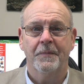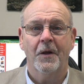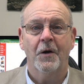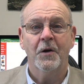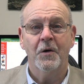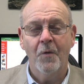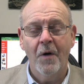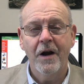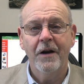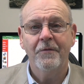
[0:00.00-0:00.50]

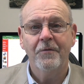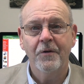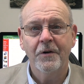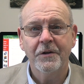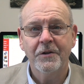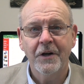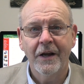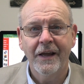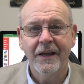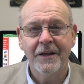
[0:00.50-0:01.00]
Are you ready for
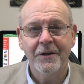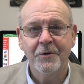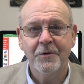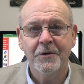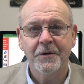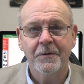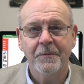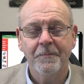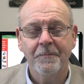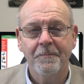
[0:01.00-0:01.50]
a
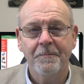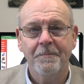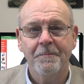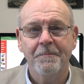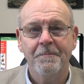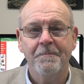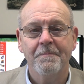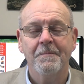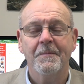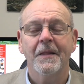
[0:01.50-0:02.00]
change?
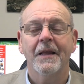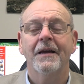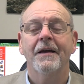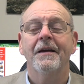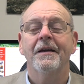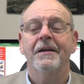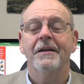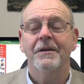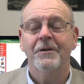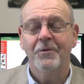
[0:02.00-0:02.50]

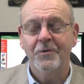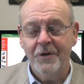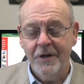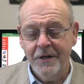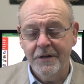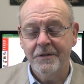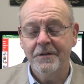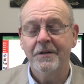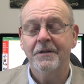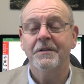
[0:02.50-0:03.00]

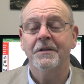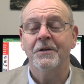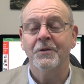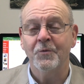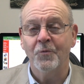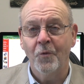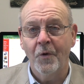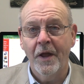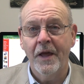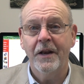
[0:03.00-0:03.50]
Jesus
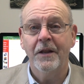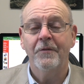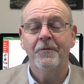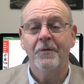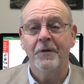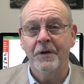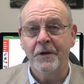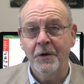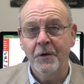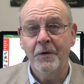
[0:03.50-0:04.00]
is ready
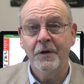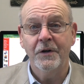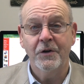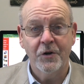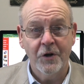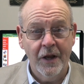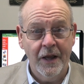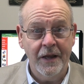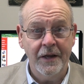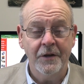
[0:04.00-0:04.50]
for you to
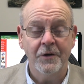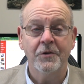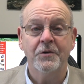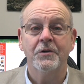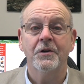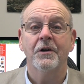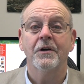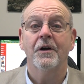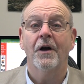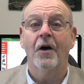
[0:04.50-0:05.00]

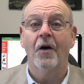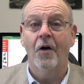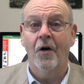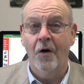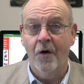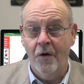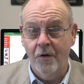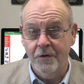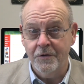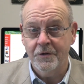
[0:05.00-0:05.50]
change
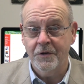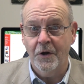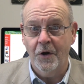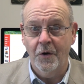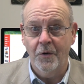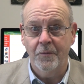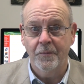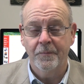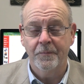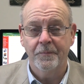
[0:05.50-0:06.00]

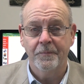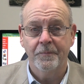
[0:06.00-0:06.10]
also.